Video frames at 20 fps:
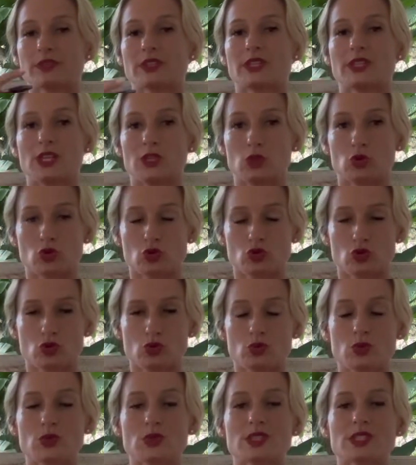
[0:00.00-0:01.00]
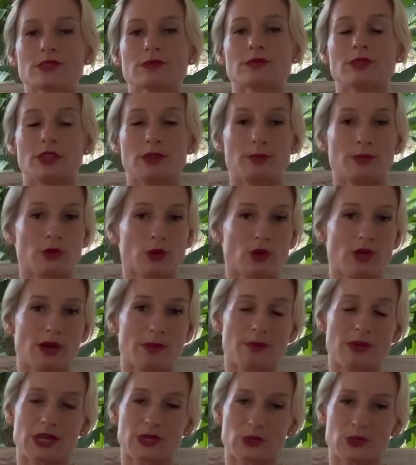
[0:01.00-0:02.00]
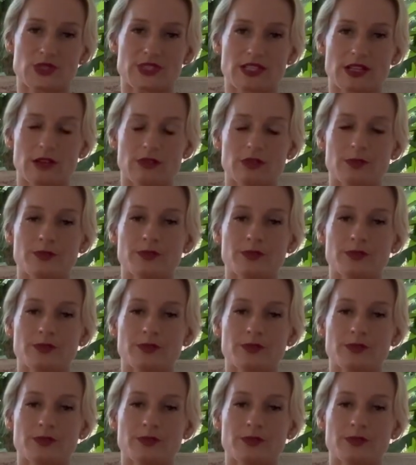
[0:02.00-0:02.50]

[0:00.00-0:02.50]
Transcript: that you choose the program by yourself.